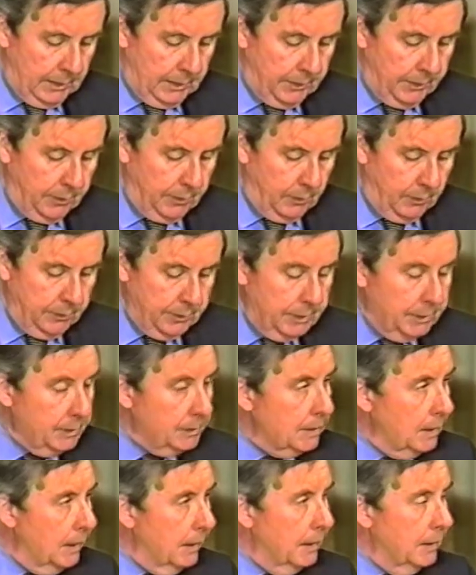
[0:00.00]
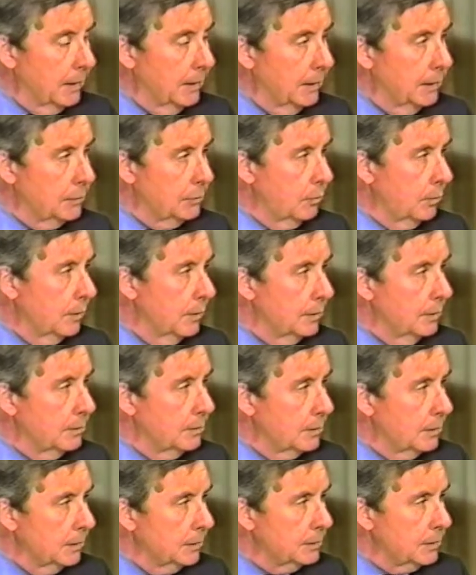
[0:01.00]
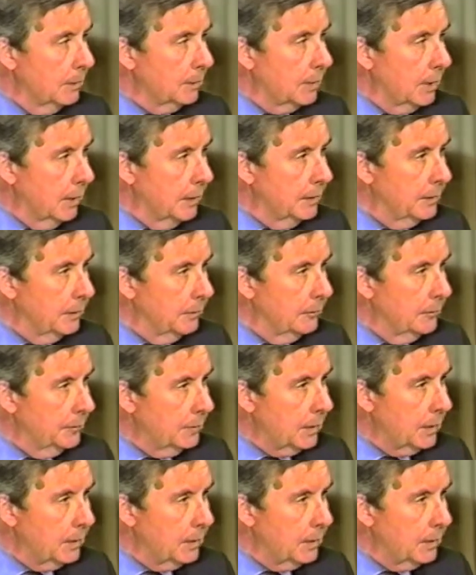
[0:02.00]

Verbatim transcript: that their own societies were in some kind of